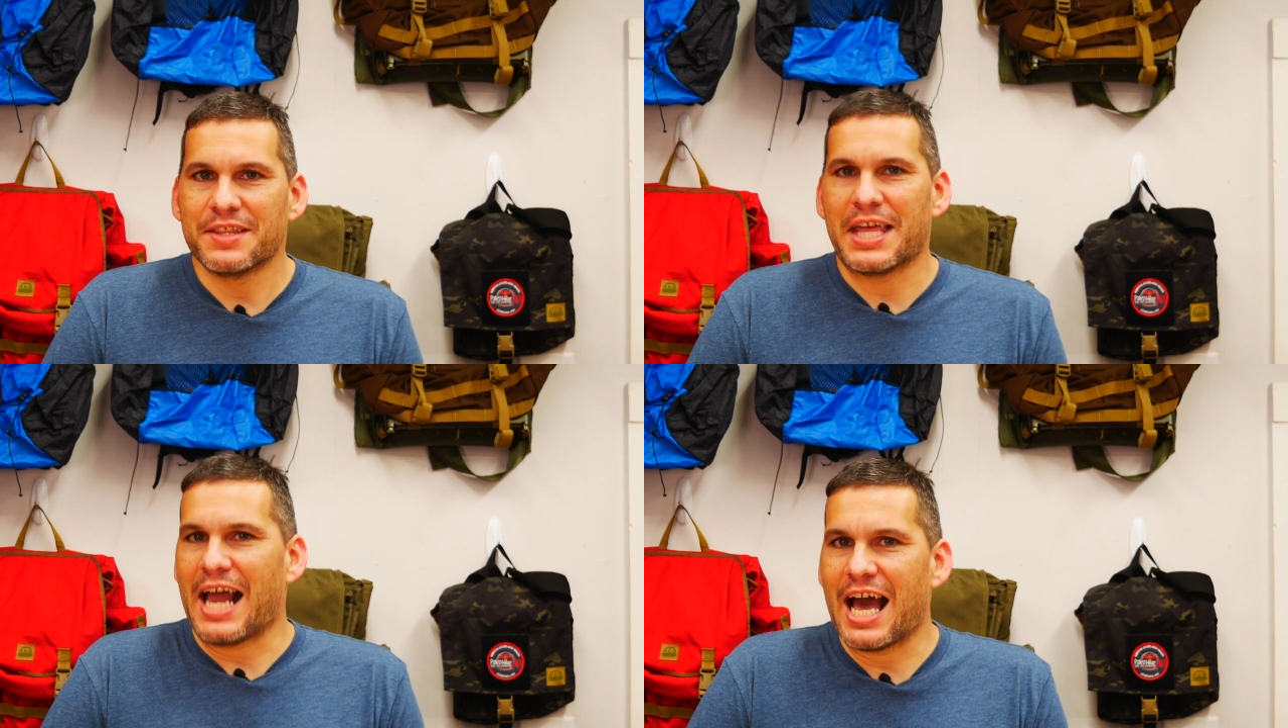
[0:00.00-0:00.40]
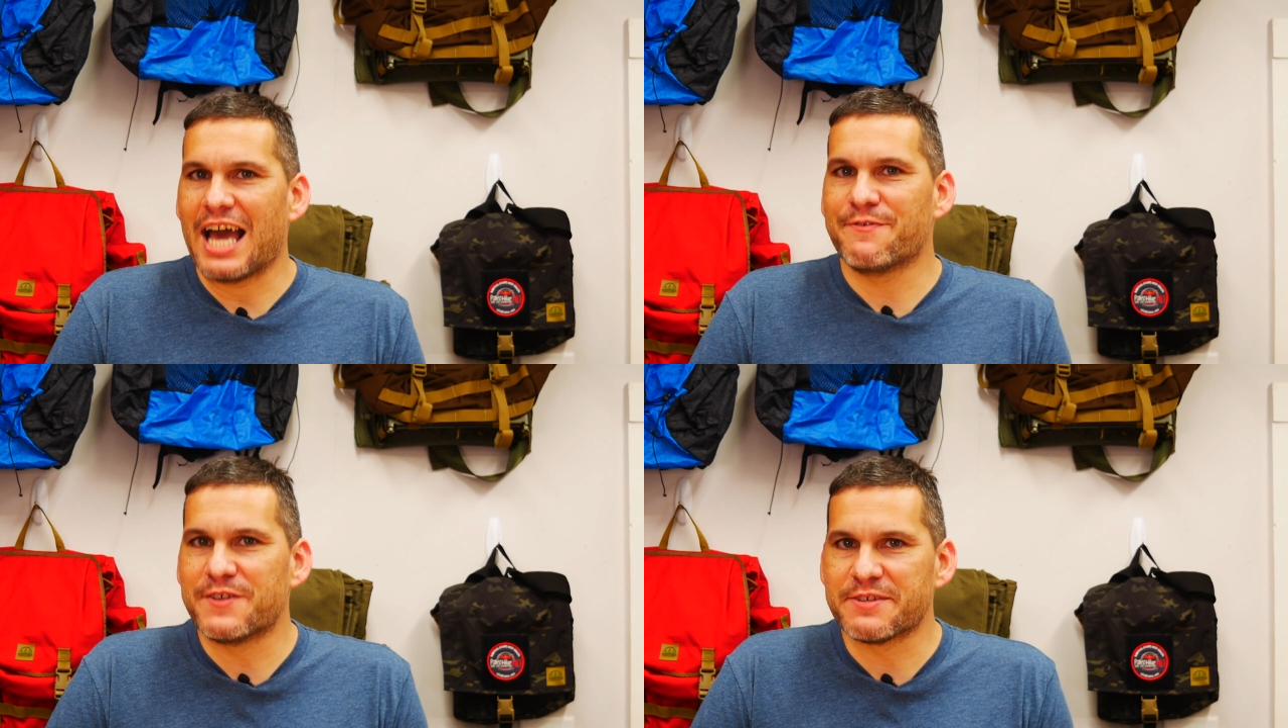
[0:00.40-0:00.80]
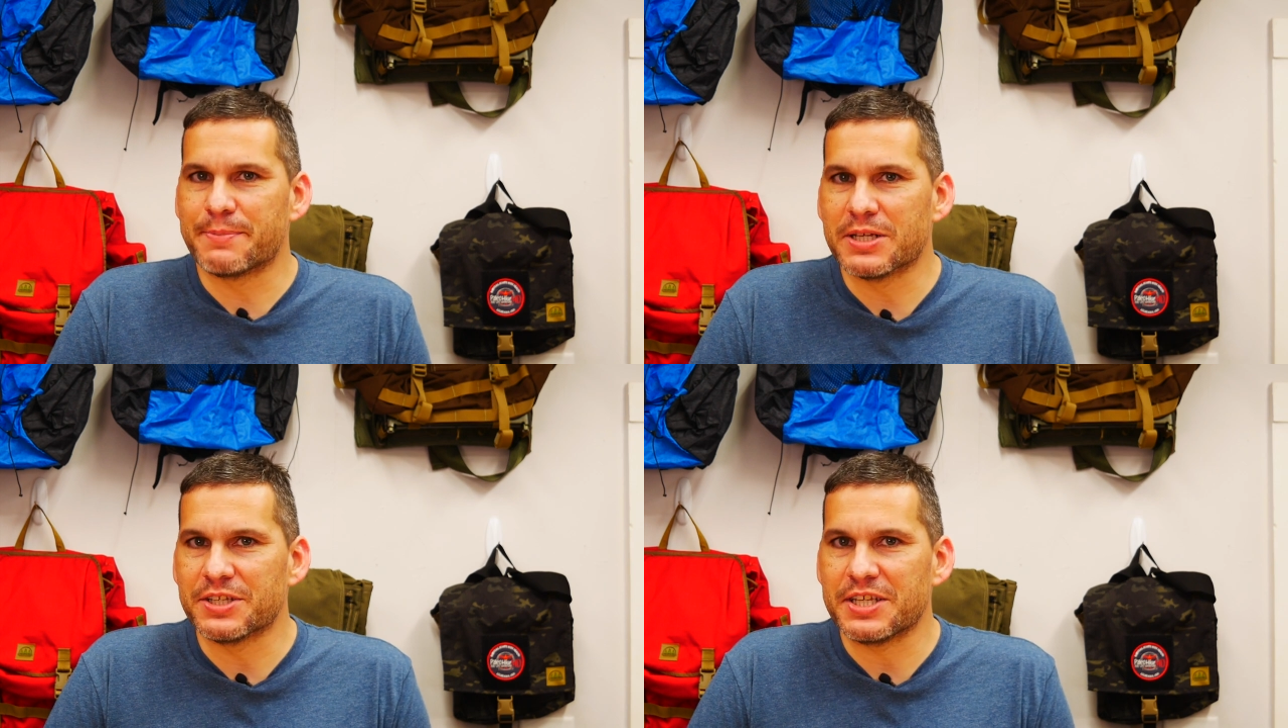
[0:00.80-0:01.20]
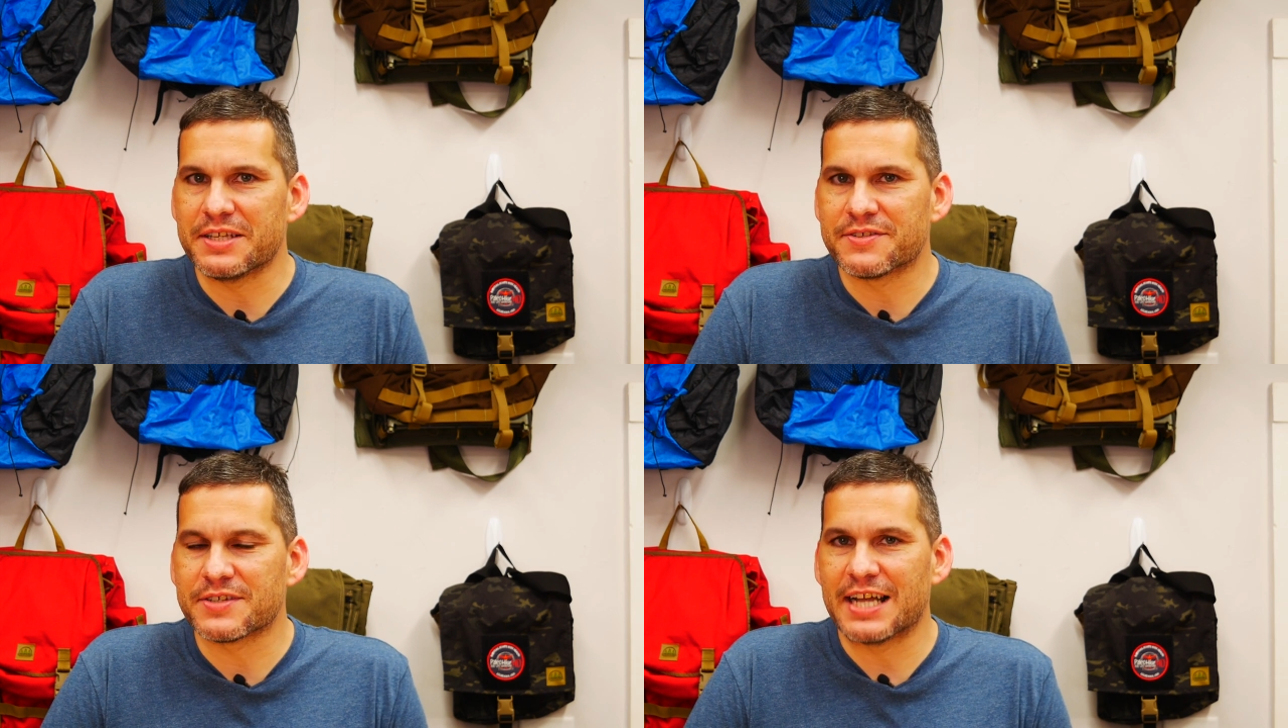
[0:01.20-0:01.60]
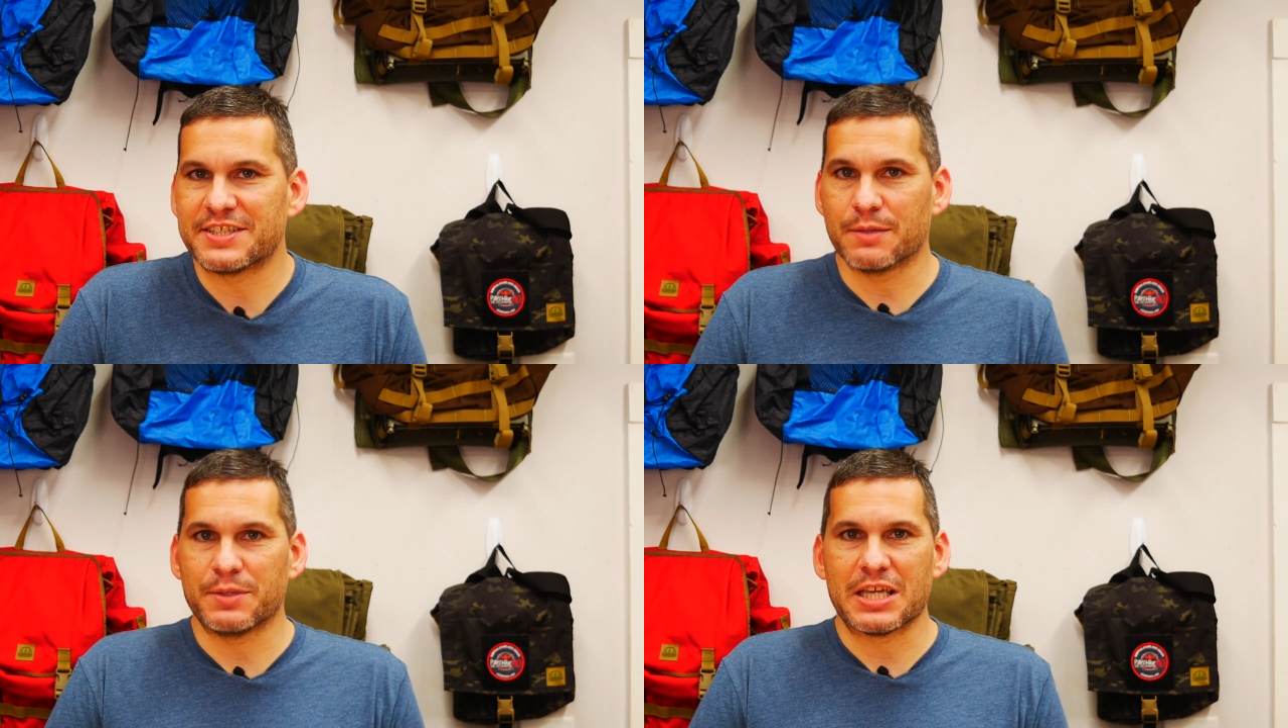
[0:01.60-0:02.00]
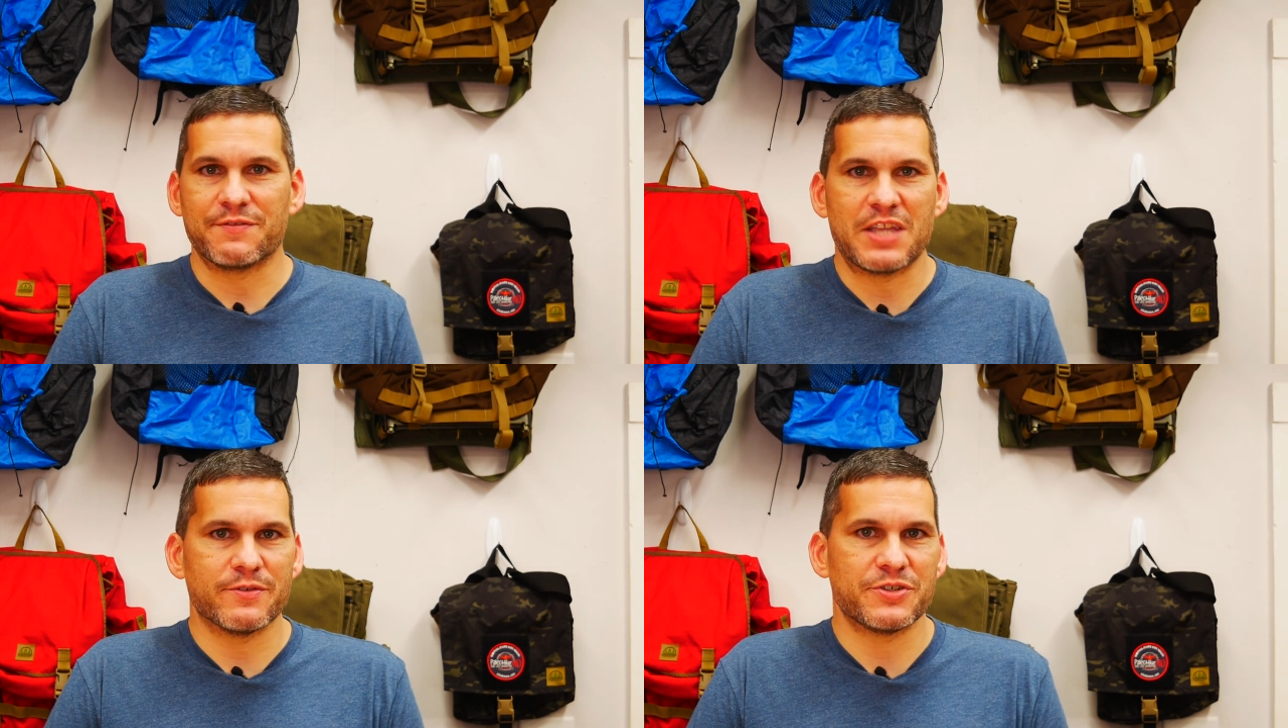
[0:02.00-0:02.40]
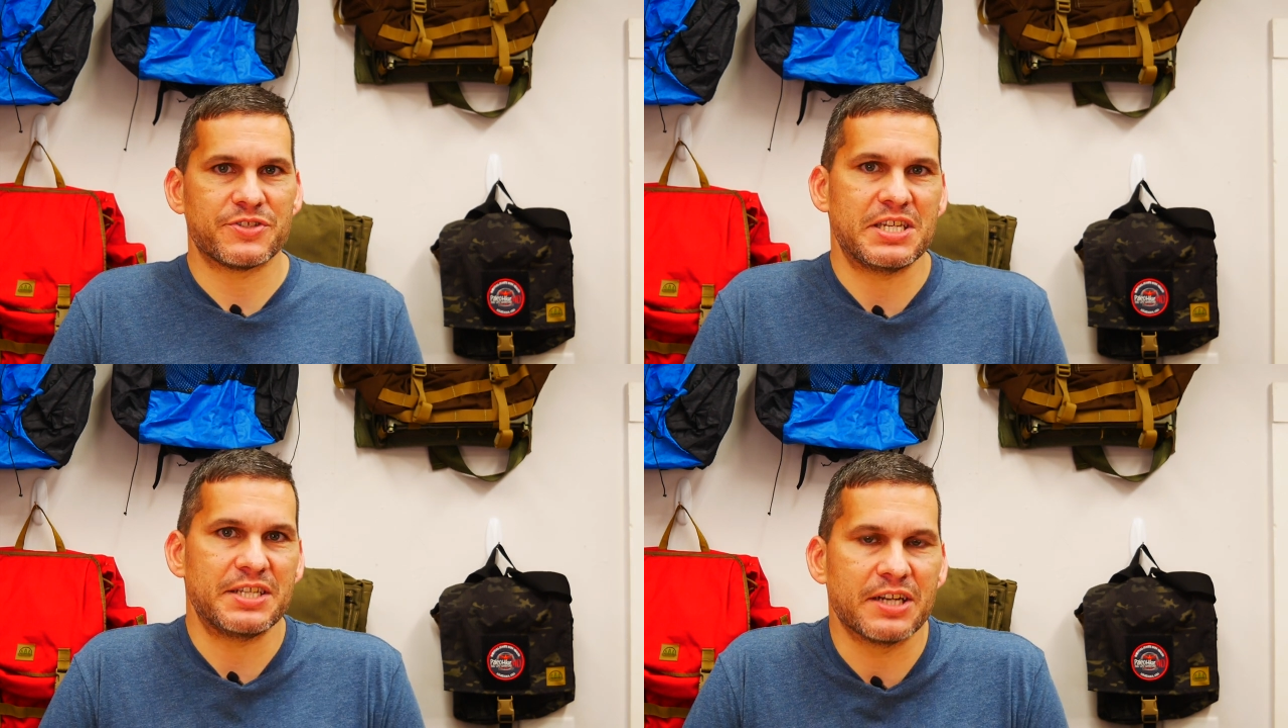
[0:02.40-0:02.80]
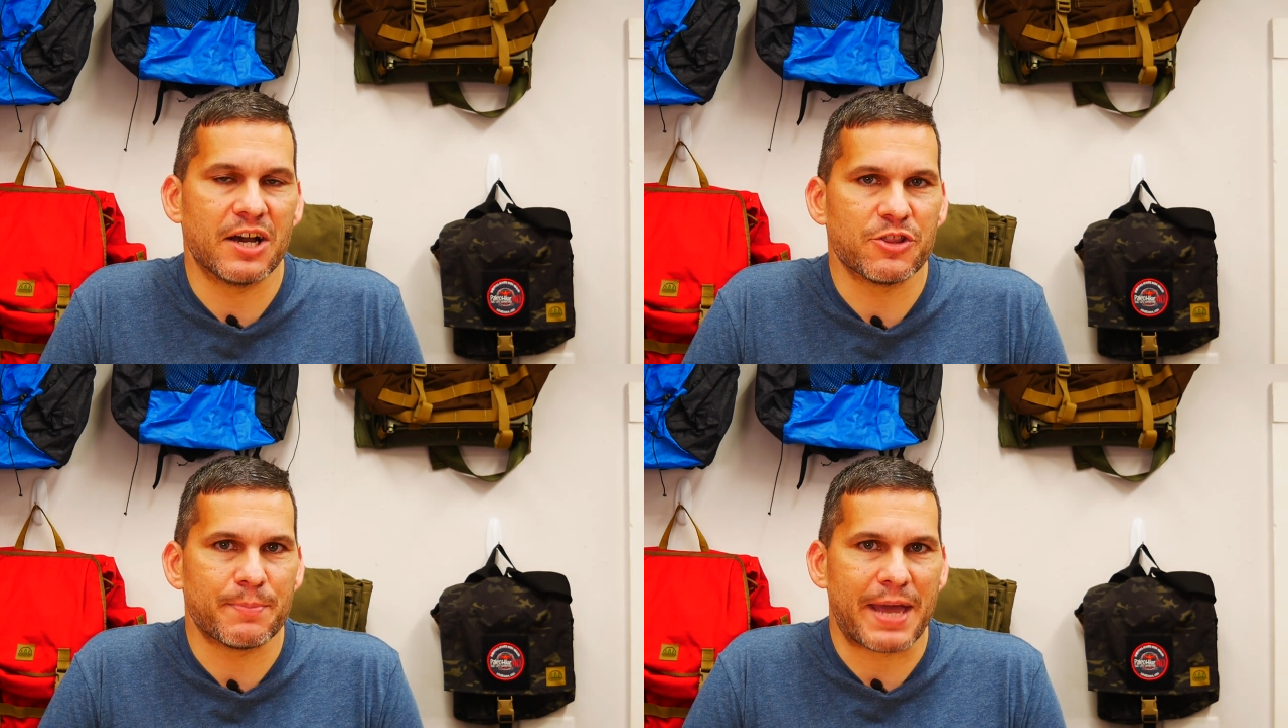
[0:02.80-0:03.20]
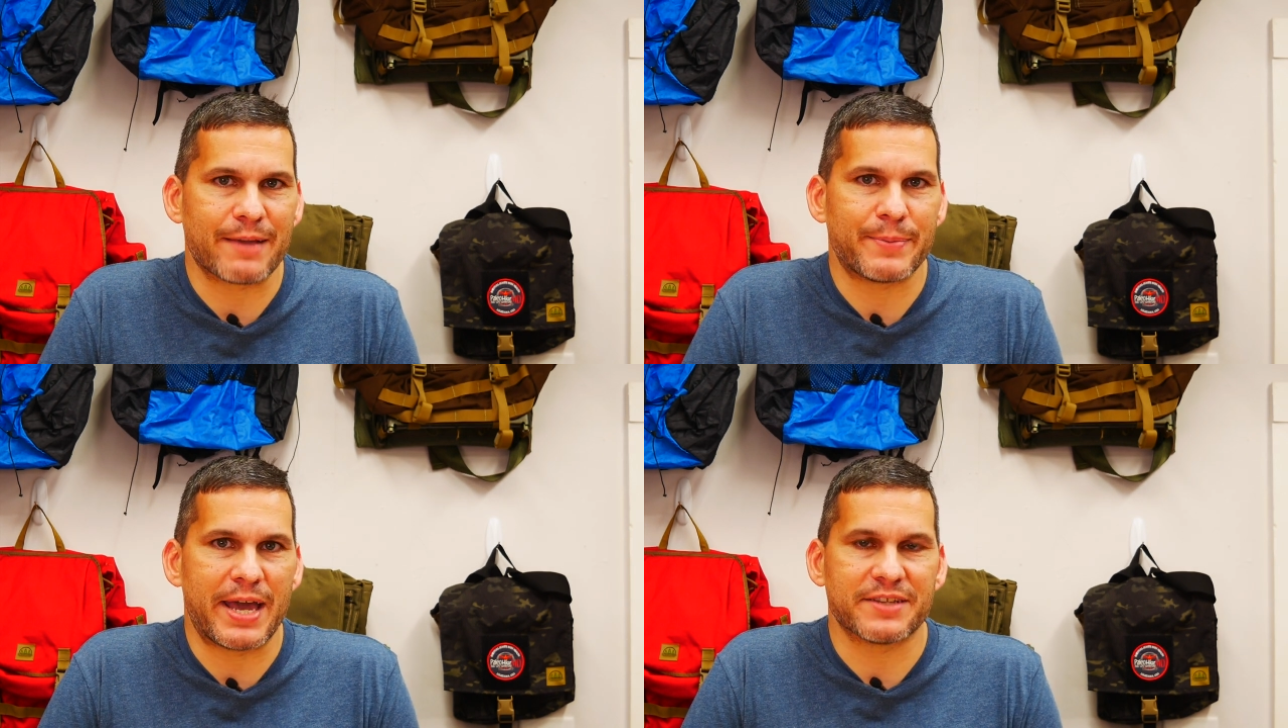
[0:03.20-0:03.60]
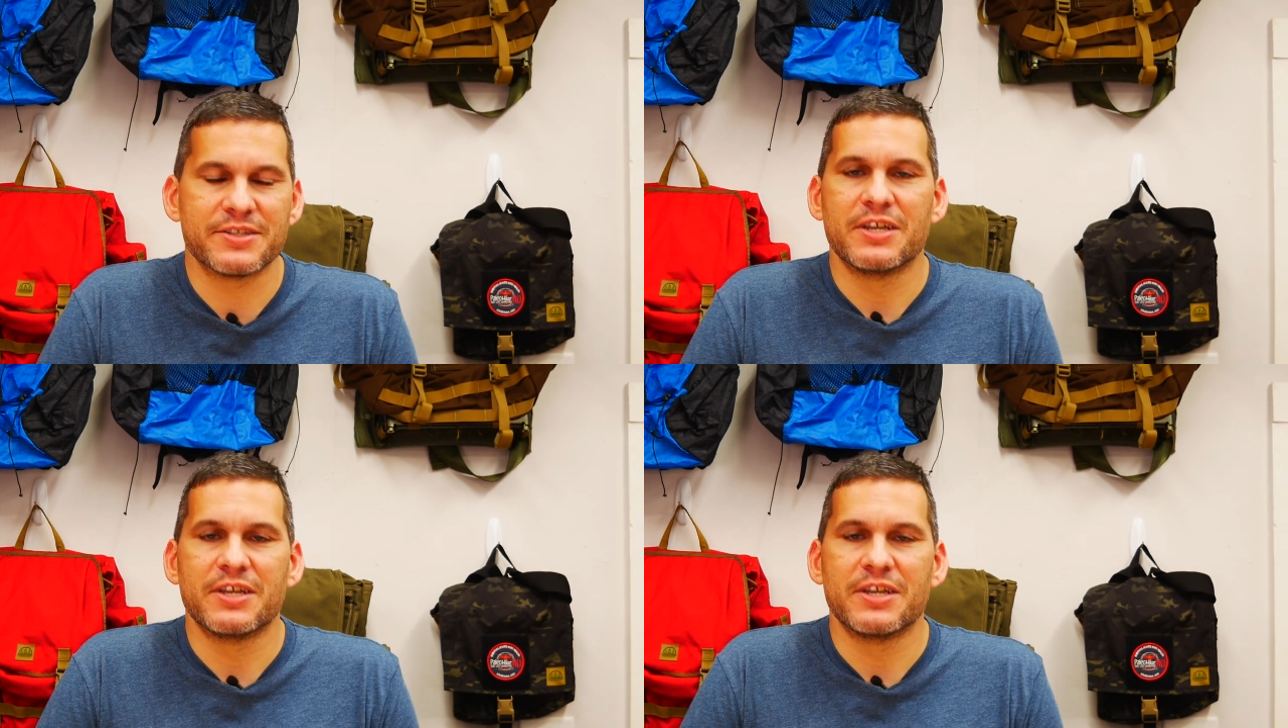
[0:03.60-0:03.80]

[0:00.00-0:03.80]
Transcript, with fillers: That high visibility inside, something I've never seen in other backpacks,